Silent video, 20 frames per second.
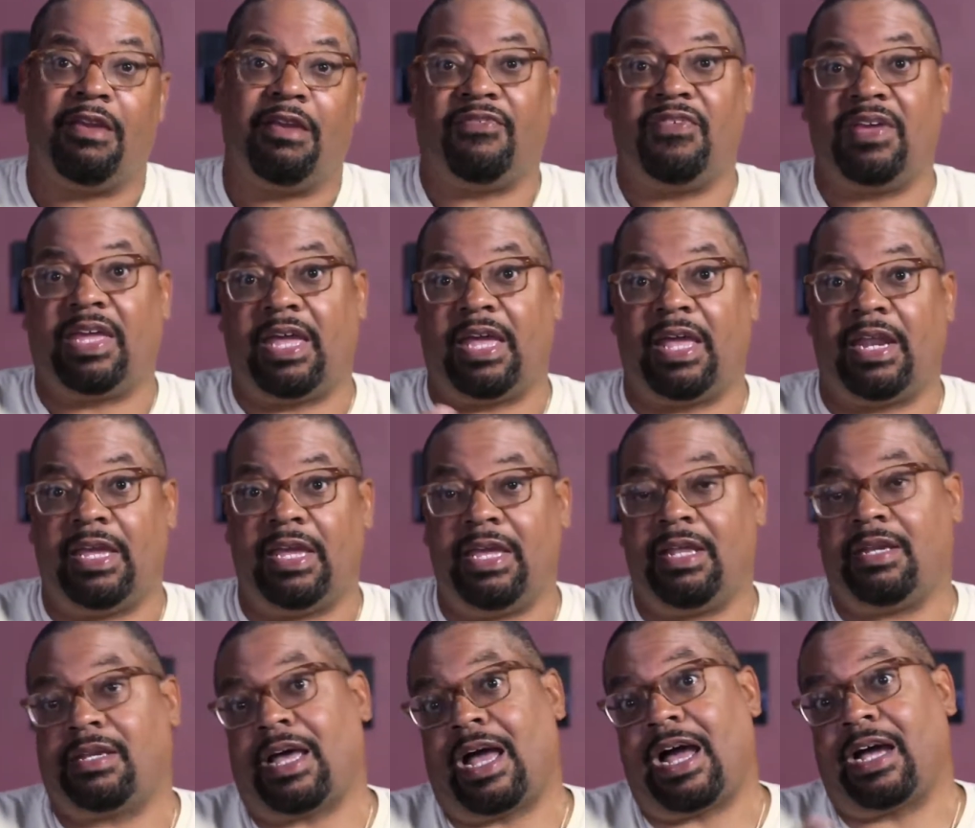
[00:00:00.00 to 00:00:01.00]
If you can't
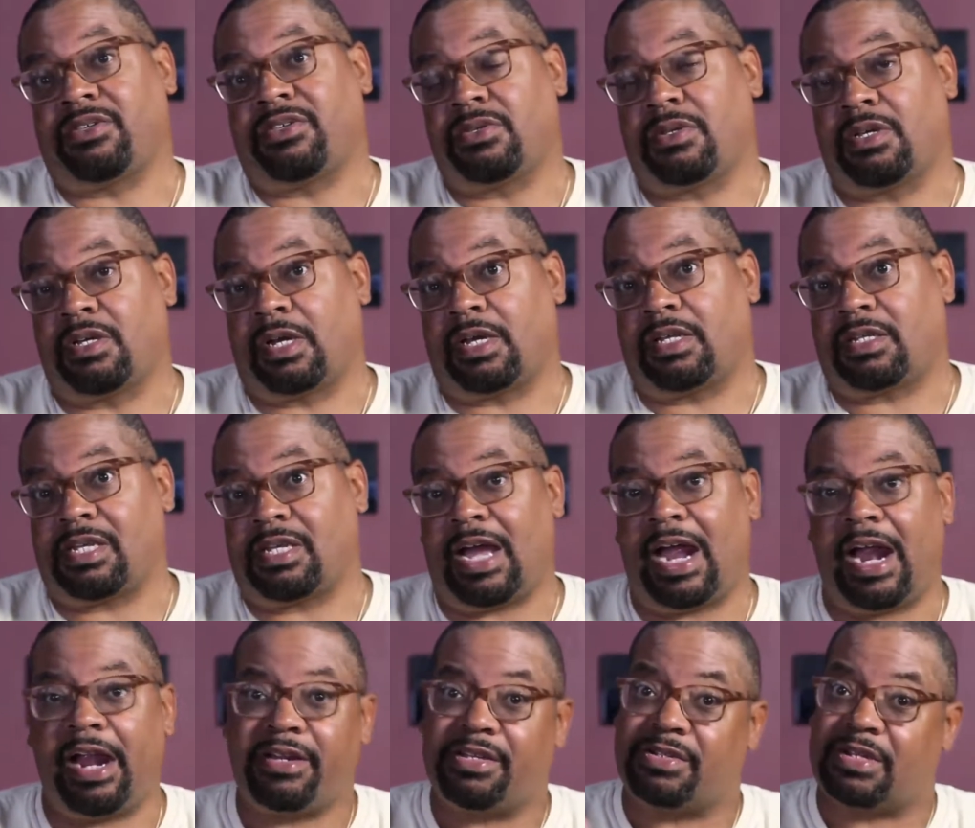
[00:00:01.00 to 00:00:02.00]
eat, the ox is going to get
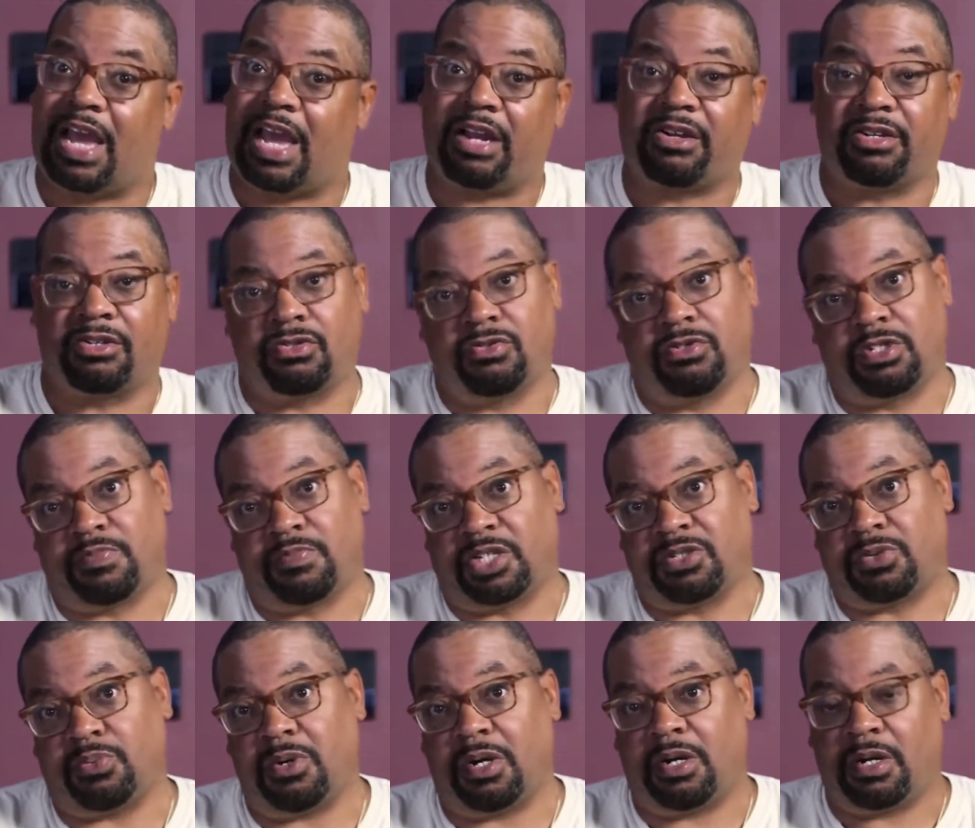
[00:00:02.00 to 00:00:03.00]
tired. He's not going to do as
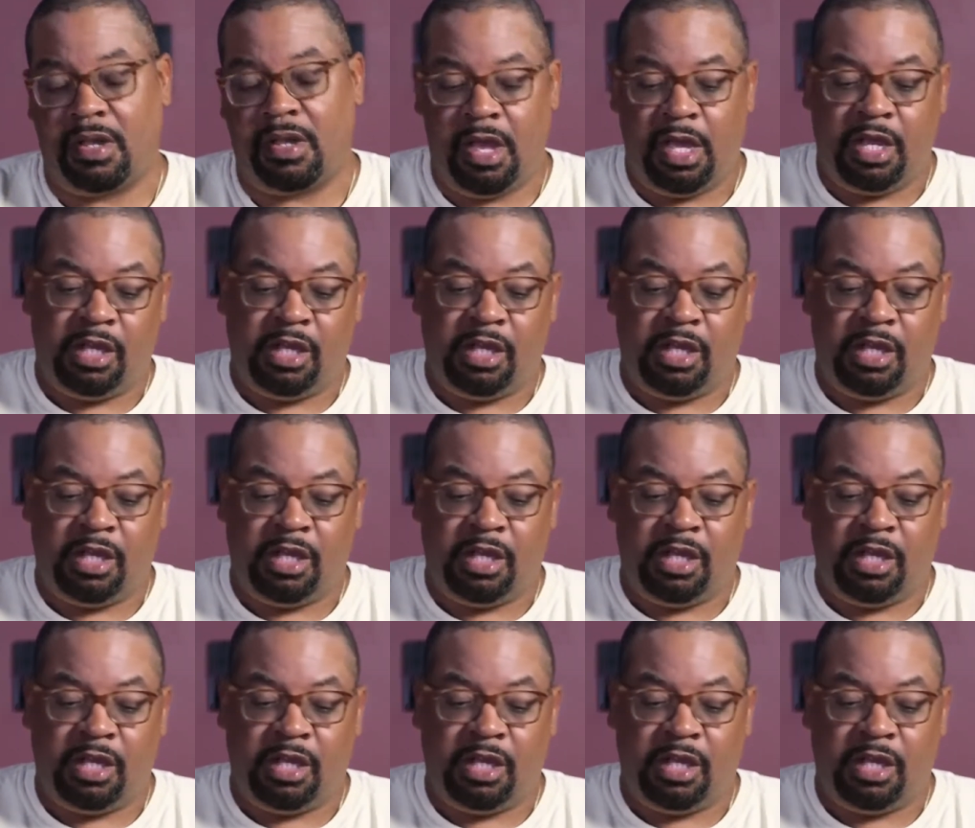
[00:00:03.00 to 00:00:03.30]
much work.